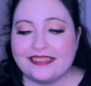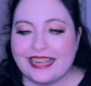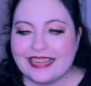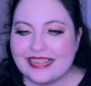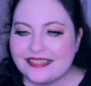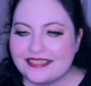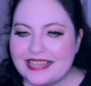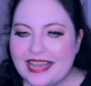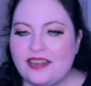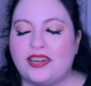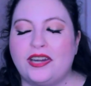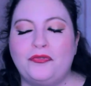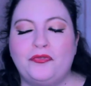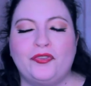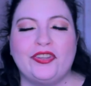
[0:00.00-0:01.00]
Like I said,
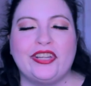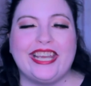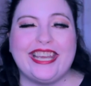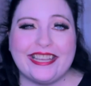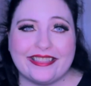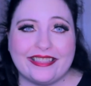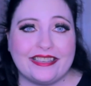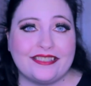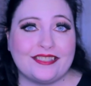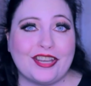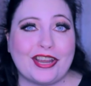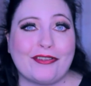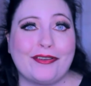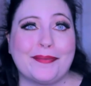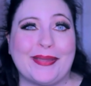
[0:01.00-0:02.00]
hopefully this
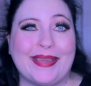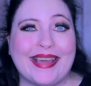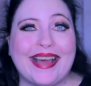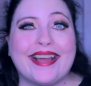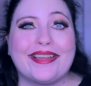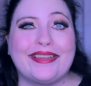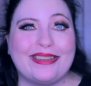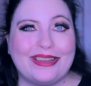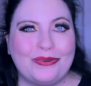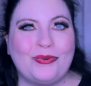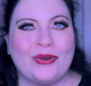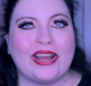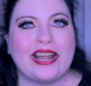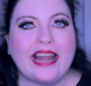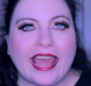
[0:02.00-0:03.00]
year will be a good
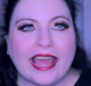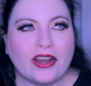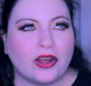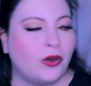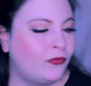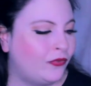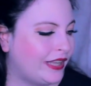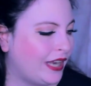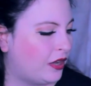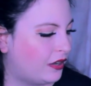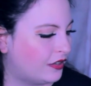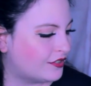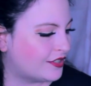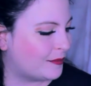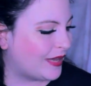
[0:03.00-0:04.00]
one, and hopefully I'll
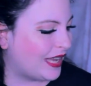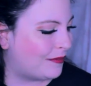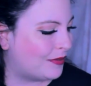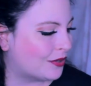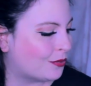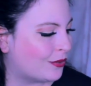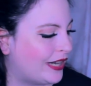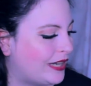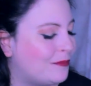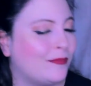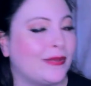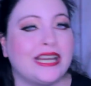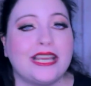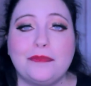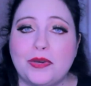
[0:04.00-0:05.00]
also be able to read
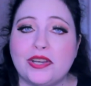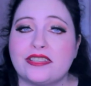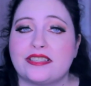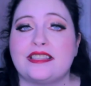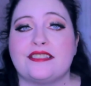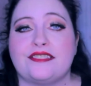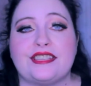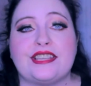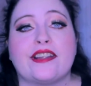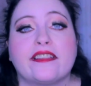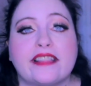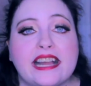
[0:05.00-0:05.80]
many books this year.